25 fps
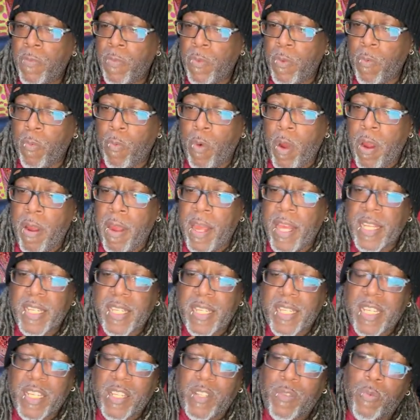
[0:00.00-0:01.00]

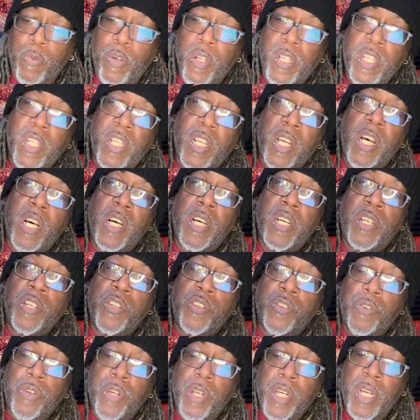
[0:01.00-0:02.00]
whereas this one's
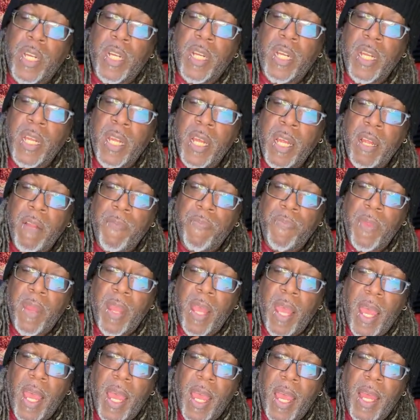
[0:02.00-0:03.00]
100,
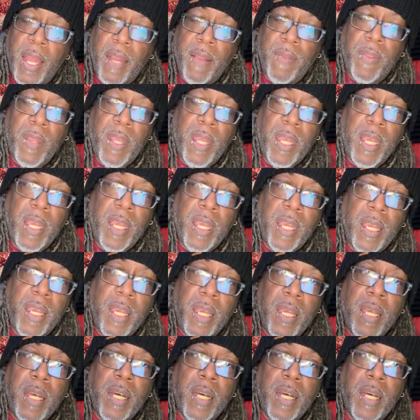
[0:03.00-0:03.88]
and the